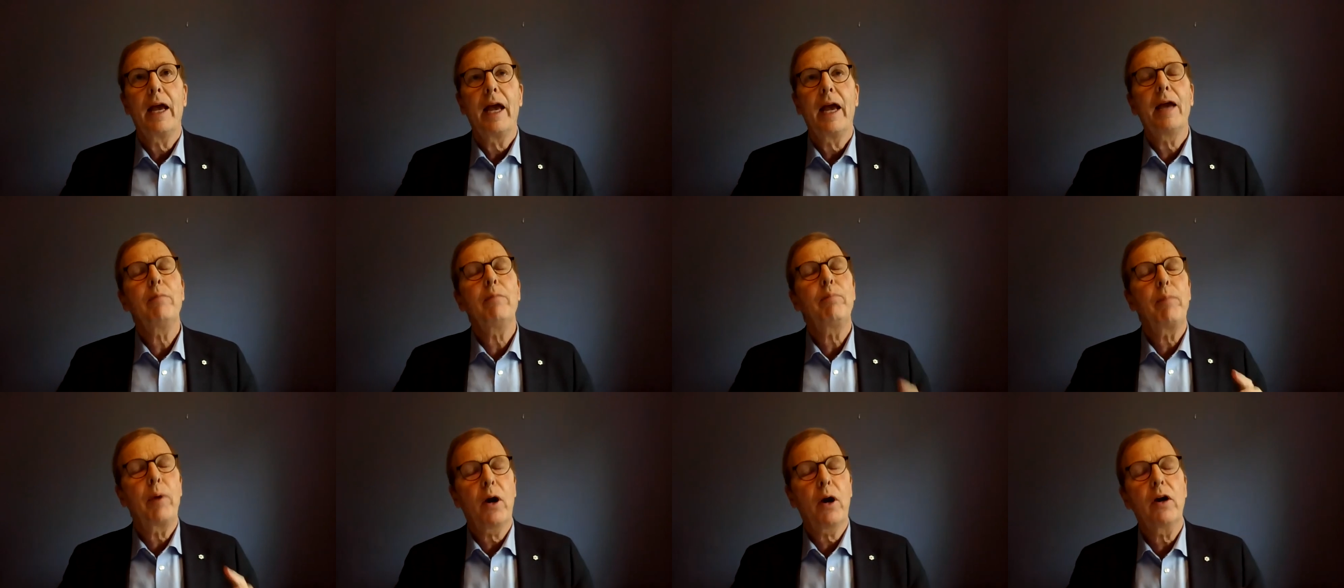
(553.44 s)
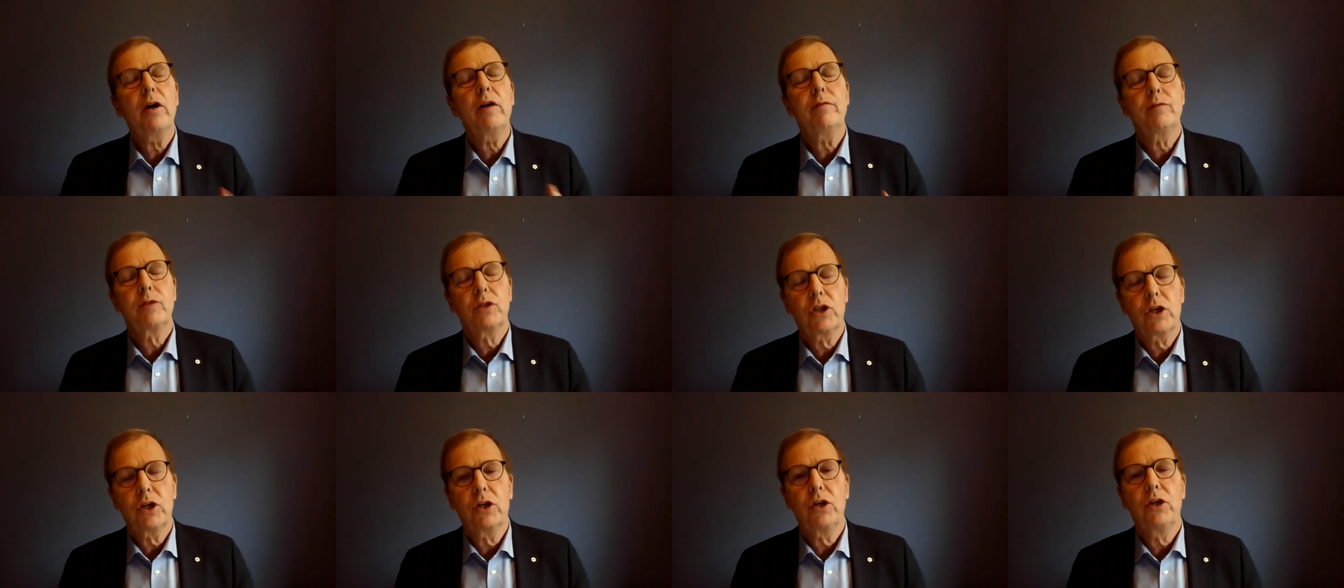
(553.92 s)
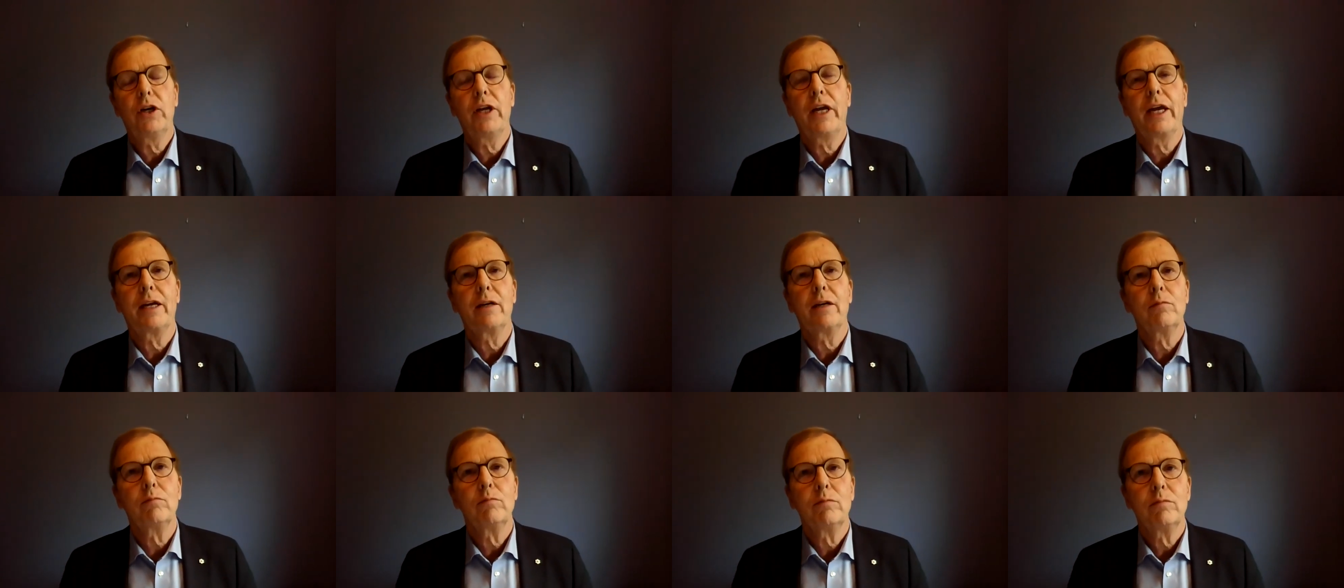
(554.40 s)
And part of
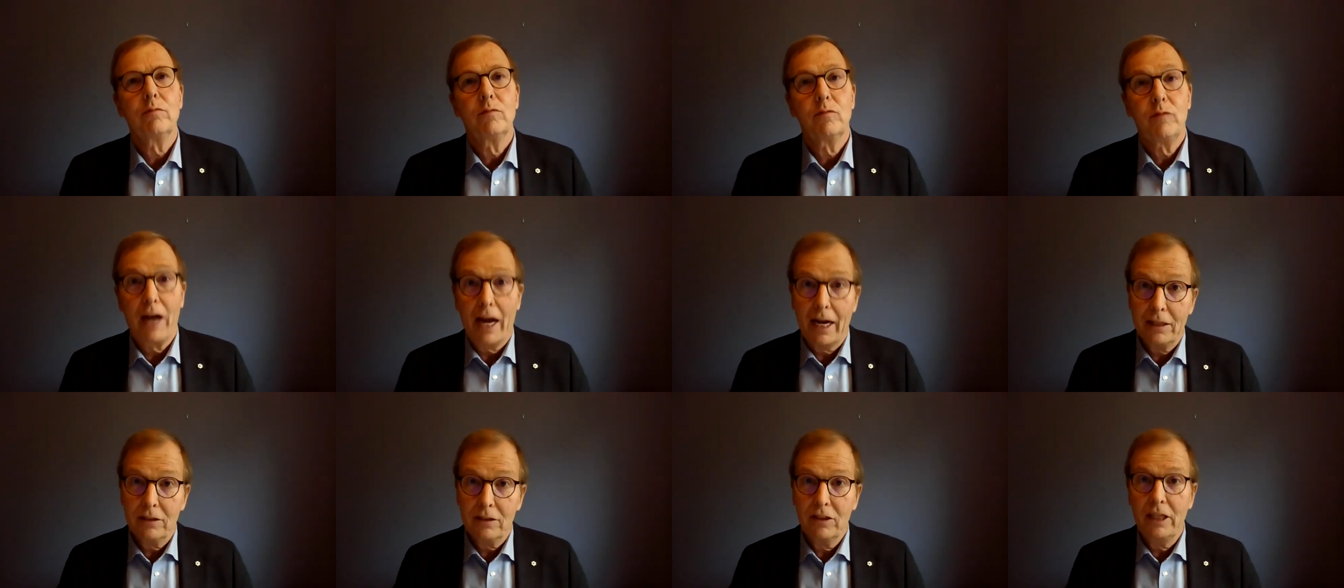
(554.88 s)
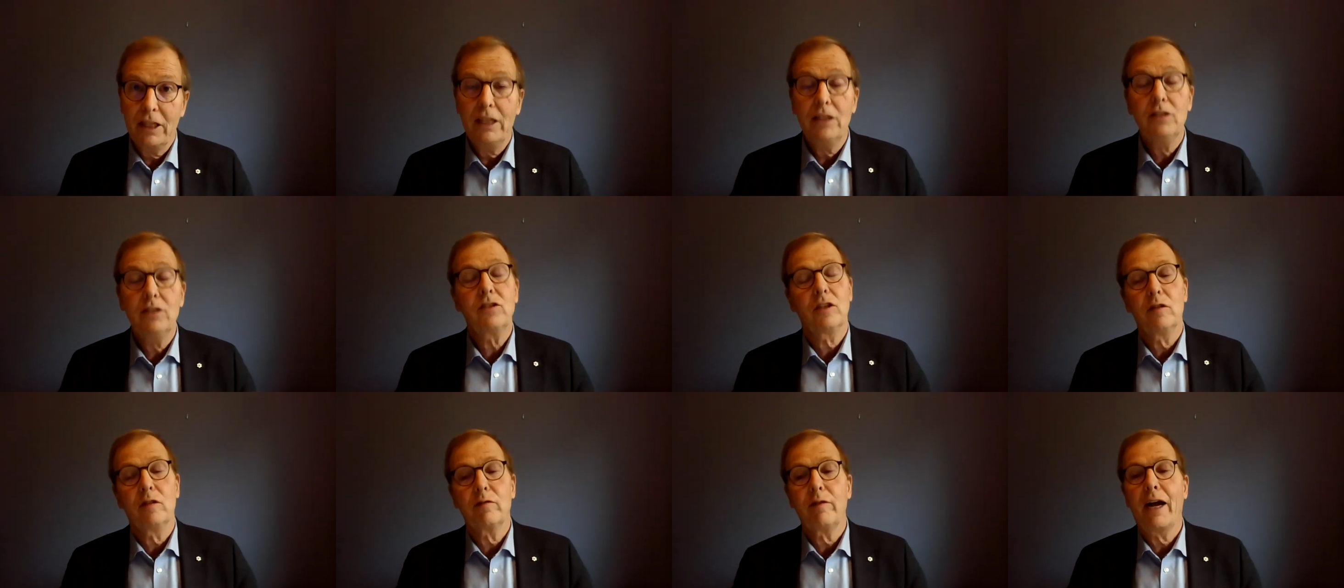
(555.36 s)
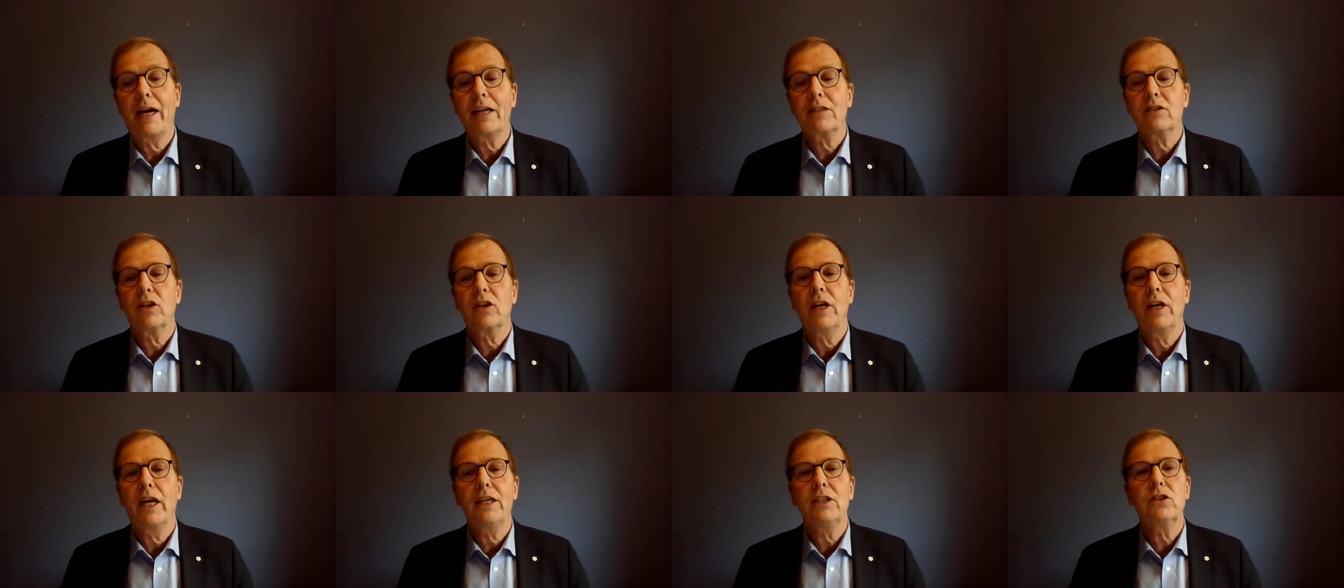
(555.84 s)
turning vaccines into
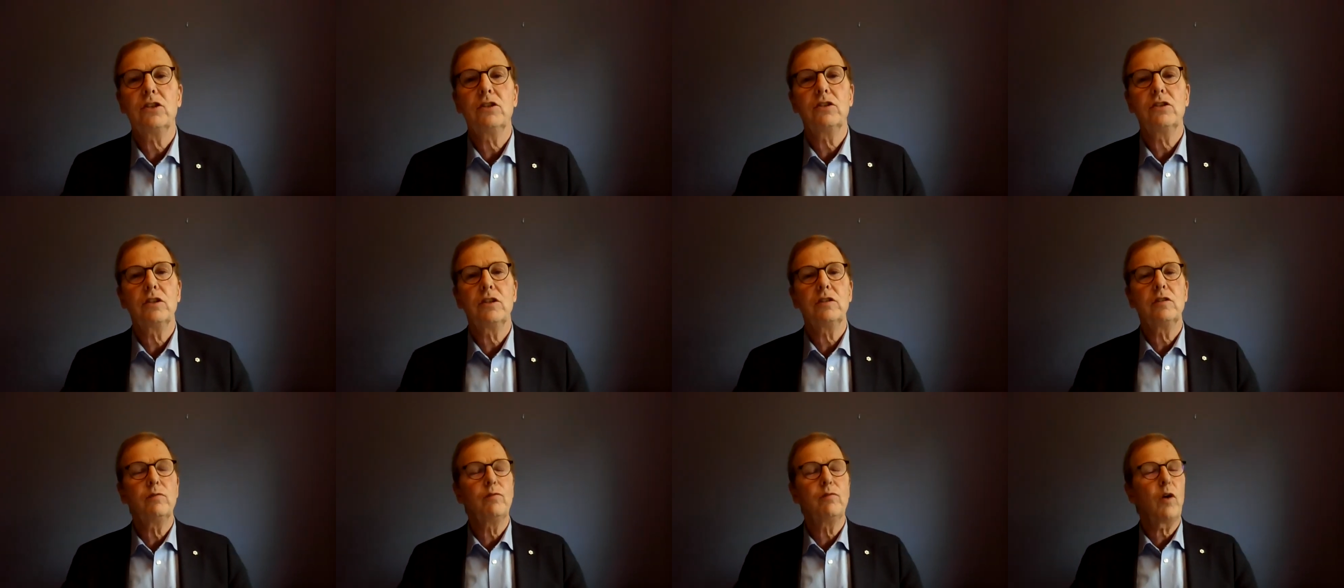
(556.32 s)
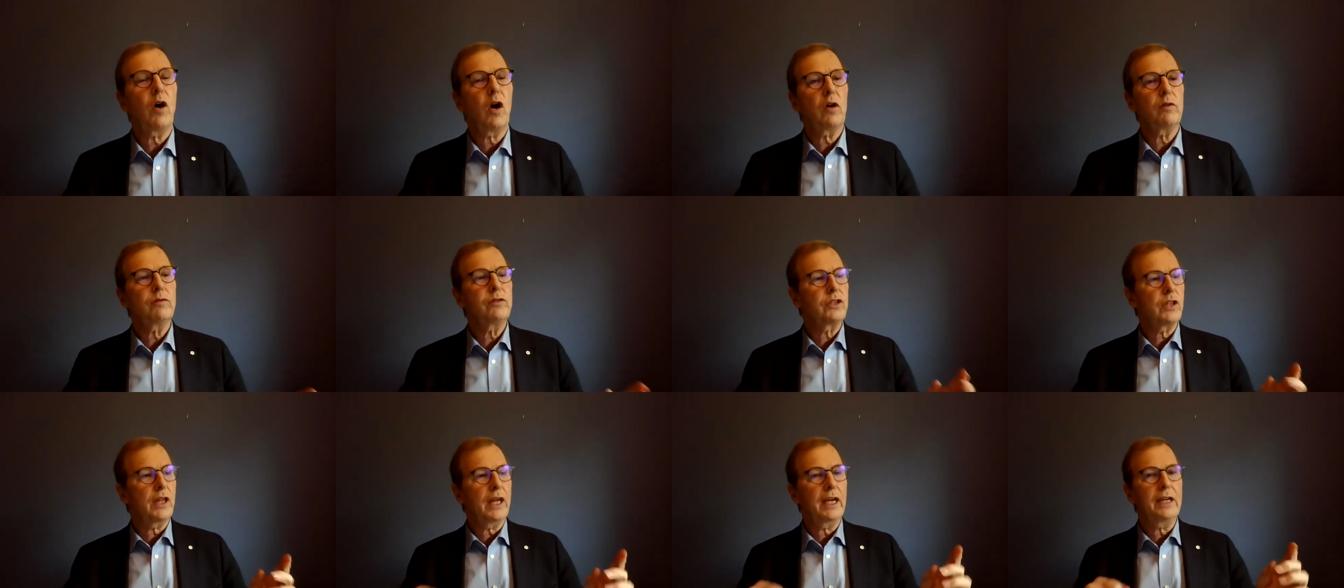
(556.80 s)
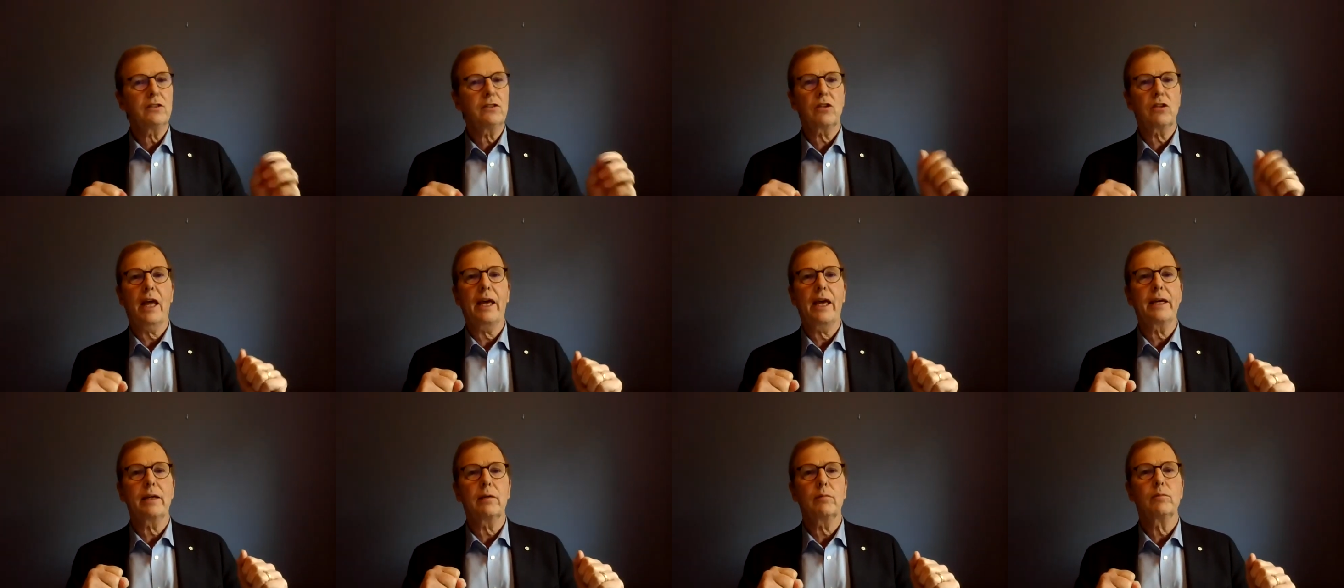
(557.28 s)
vaccinations involves things
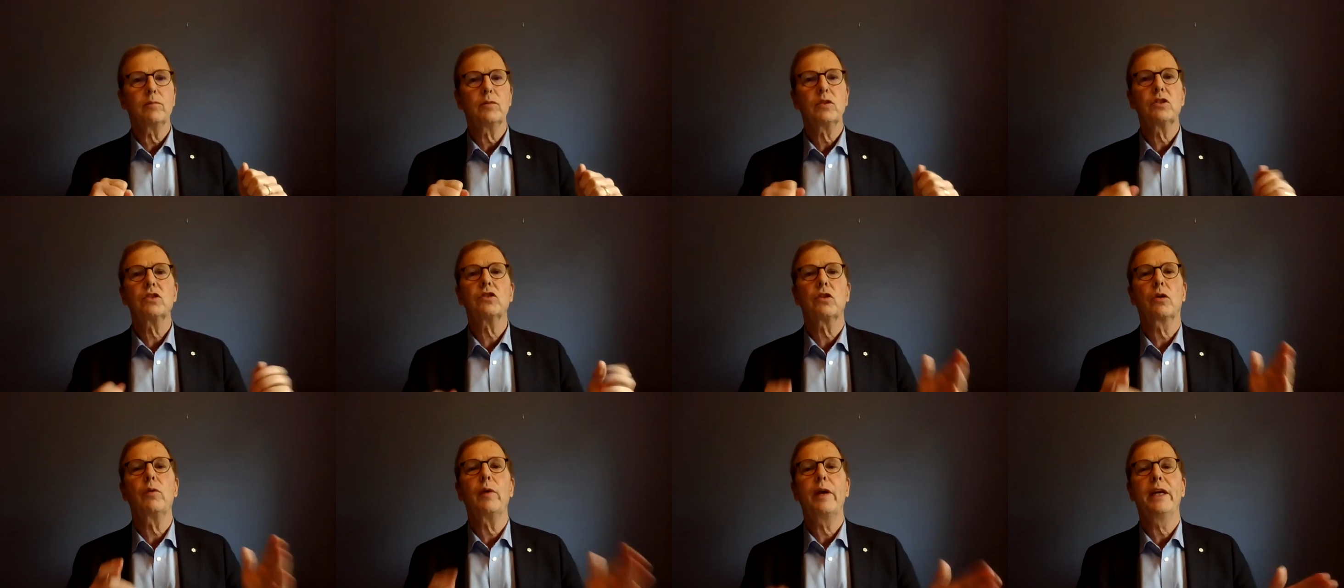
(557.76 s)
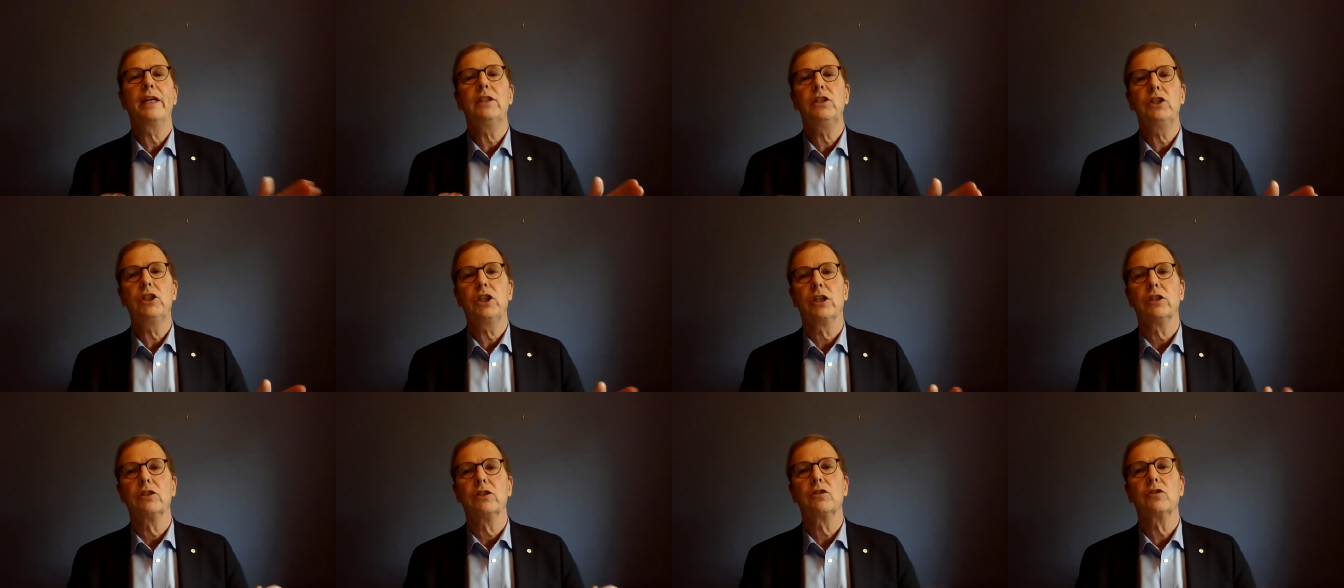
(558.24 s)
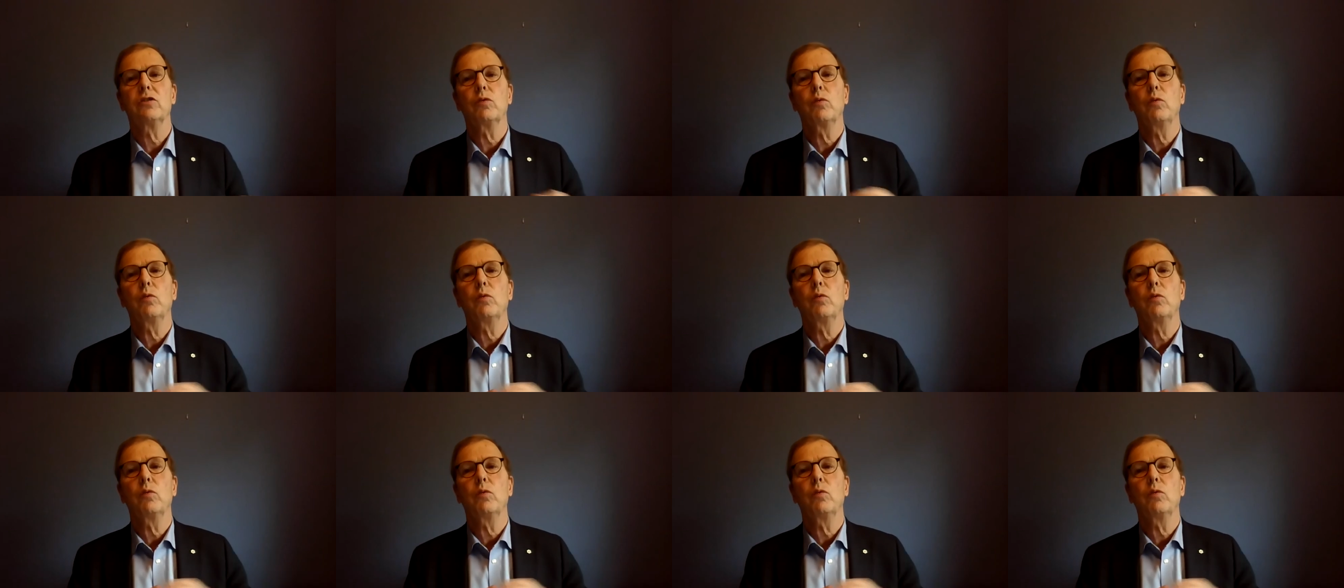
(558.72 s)
like syringes.